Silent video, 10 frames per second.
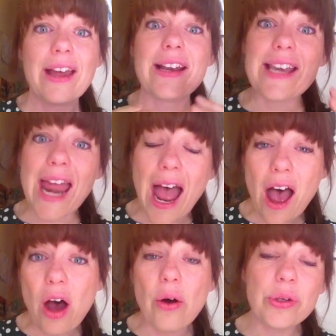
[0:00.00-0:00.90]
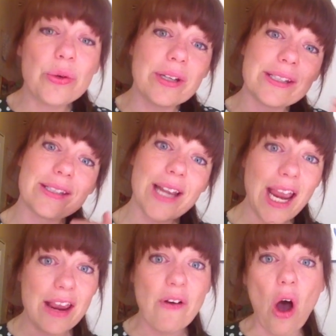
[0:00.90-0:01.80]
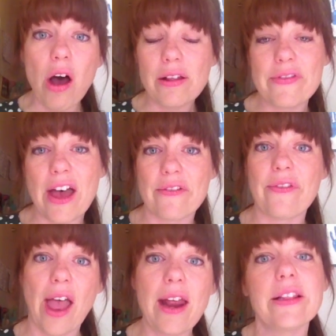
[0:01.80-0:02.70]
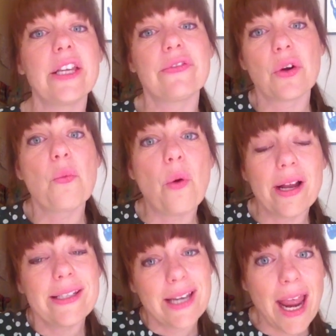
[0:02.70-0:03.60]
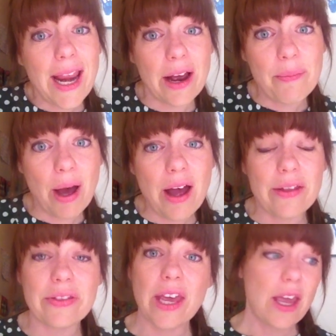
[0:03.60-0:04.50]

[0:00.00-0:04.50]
now you can save all of that filing for one day a month